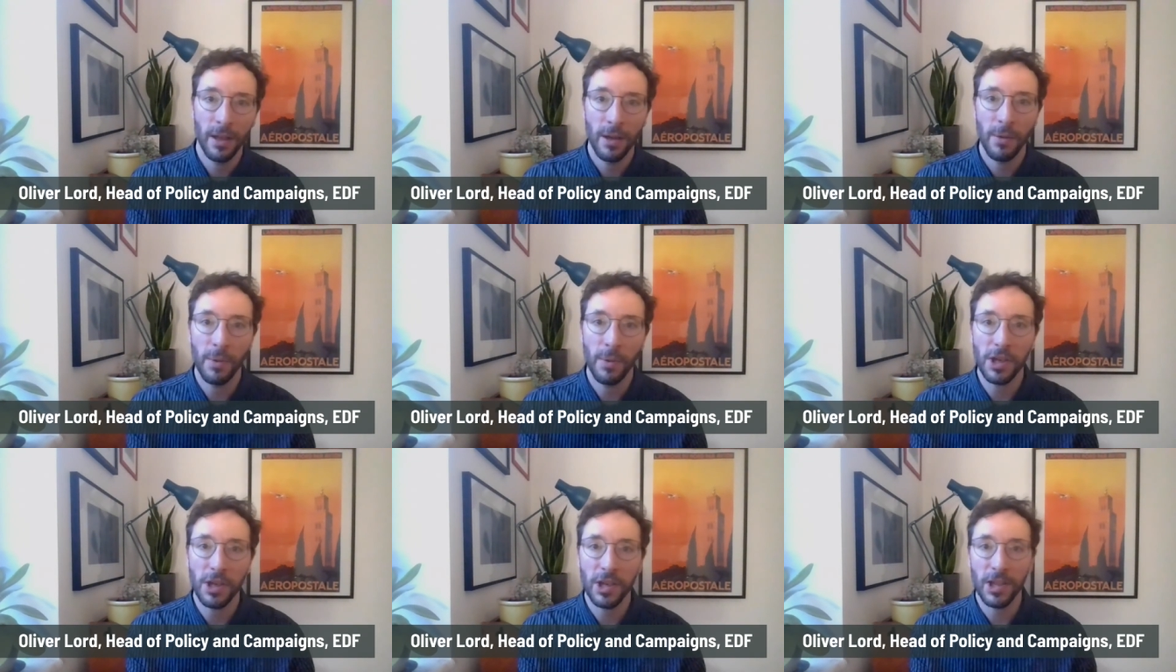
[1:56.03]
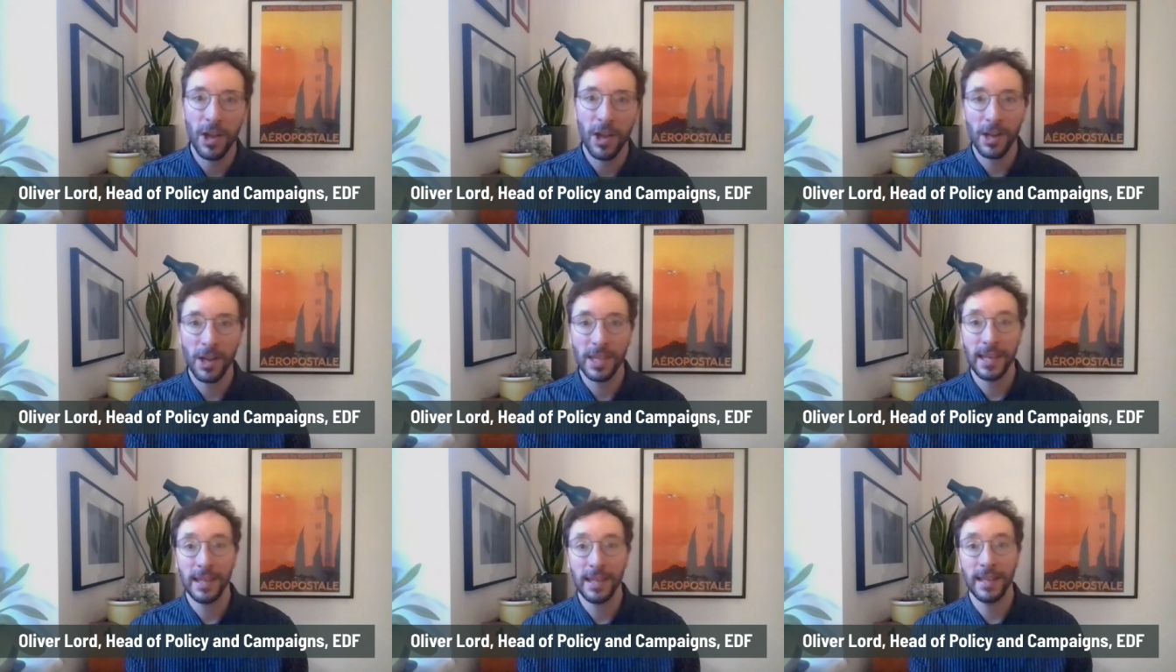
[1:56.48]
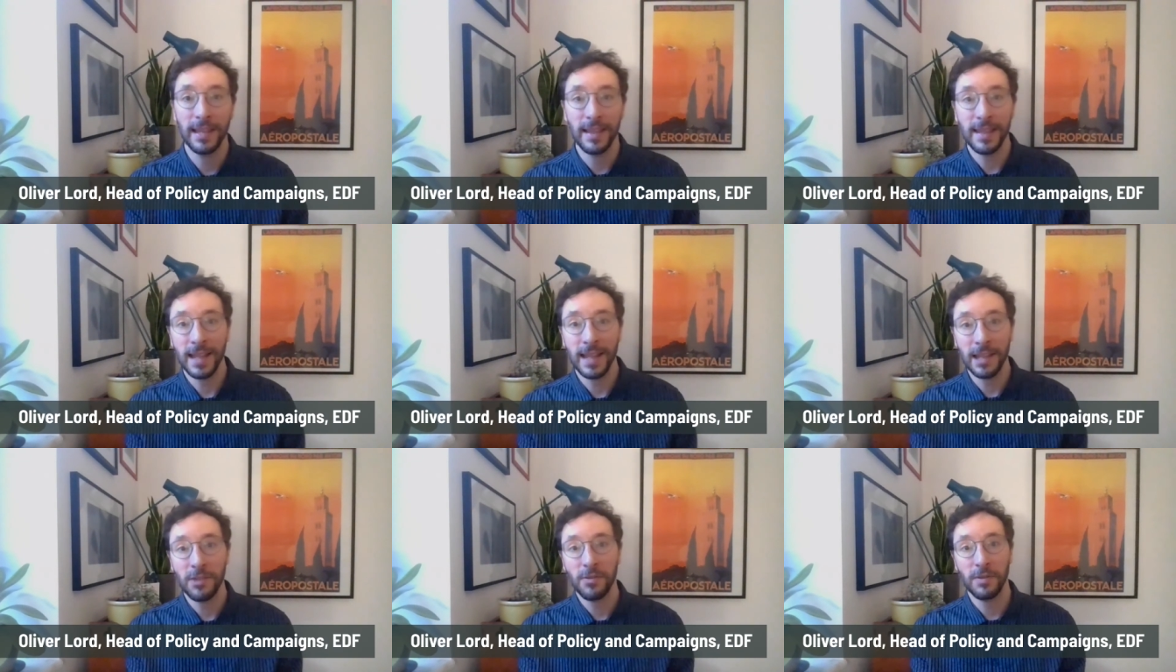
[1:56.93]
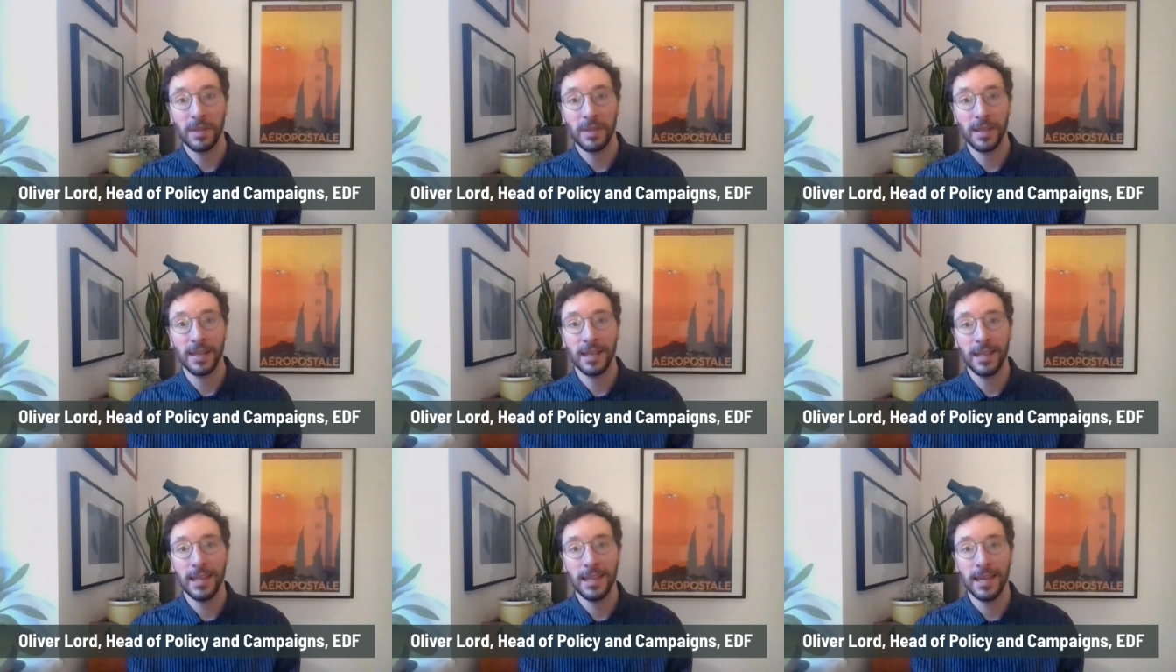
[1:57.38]
which started in the centre of the
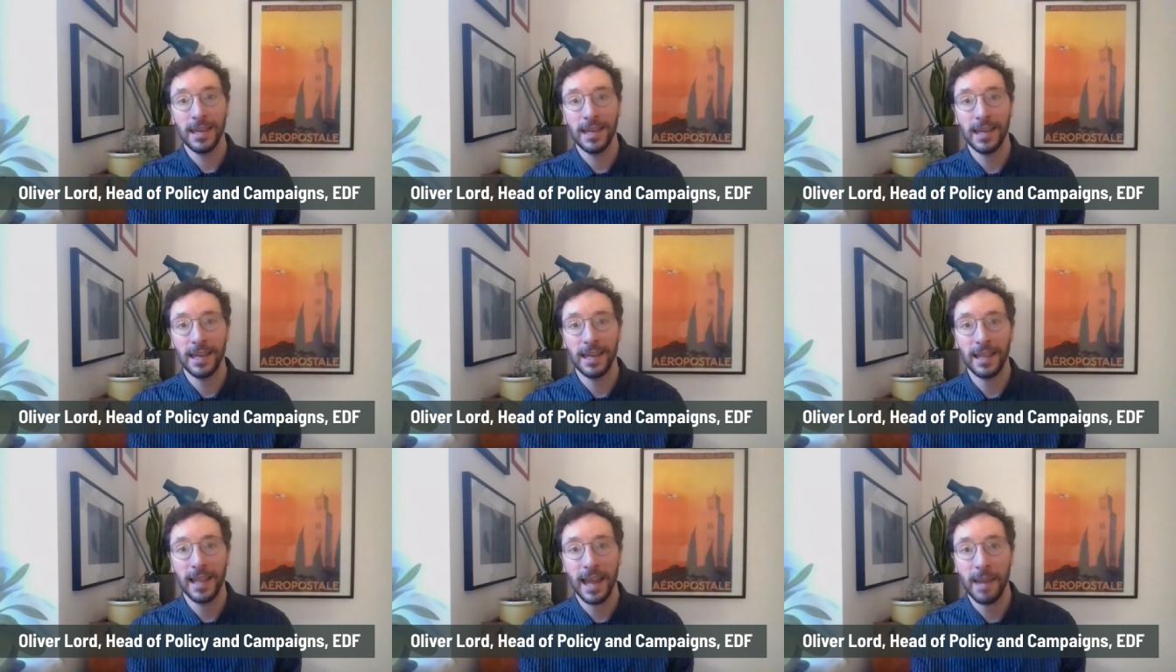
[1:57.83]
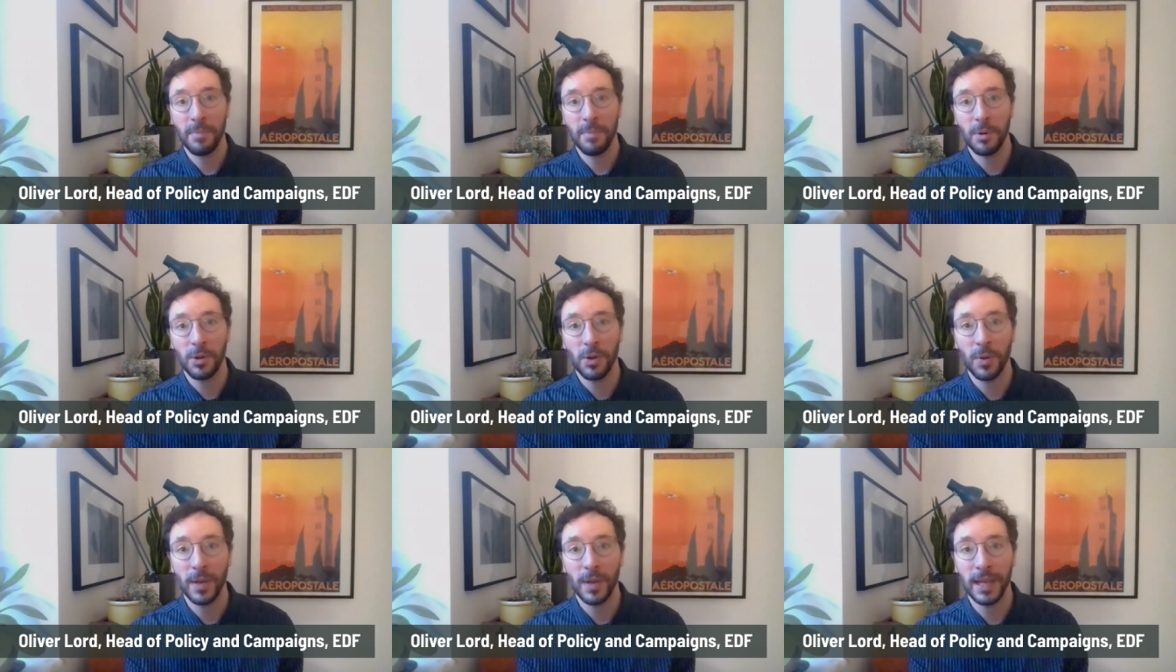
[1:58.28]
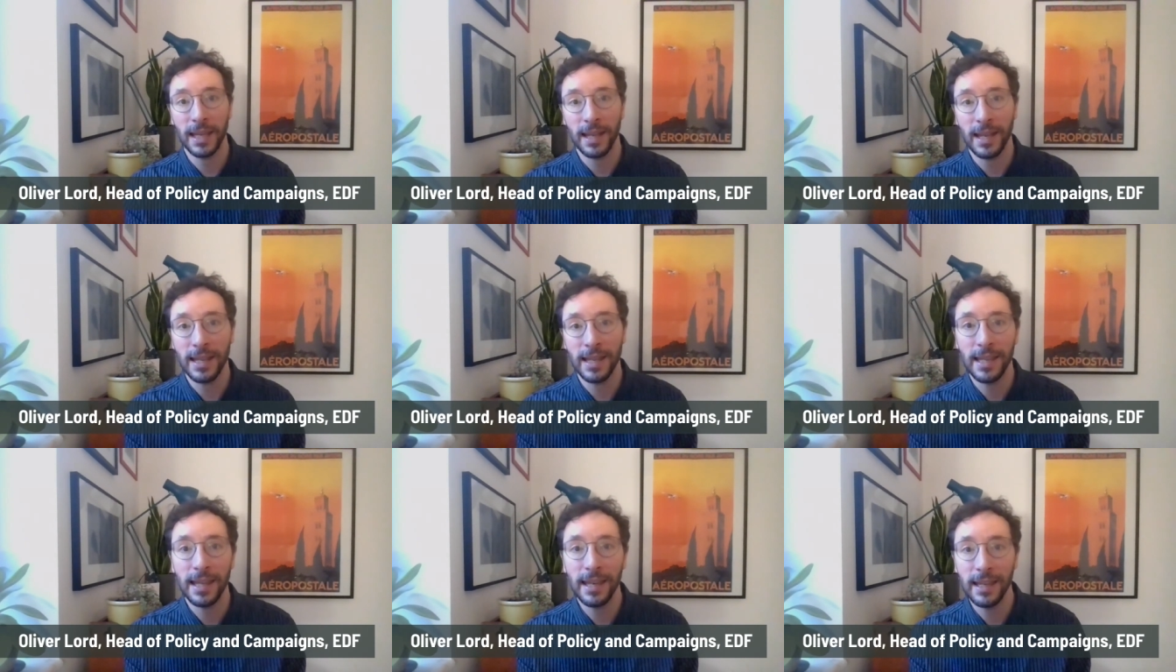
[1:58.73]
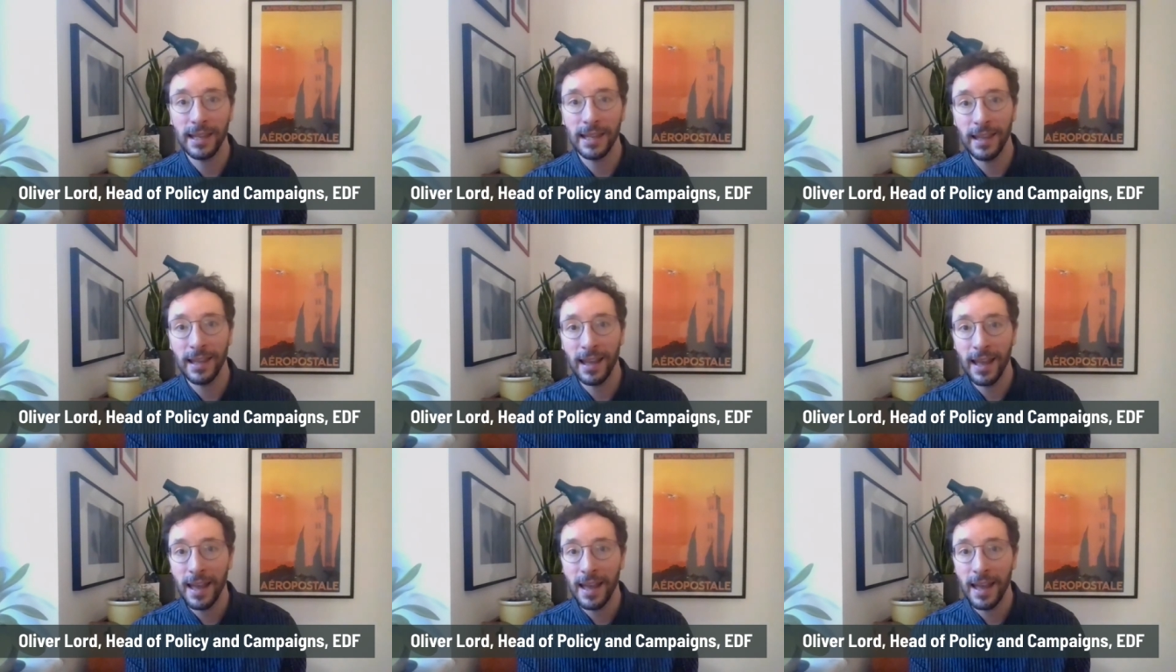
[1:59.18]
city in April 2019.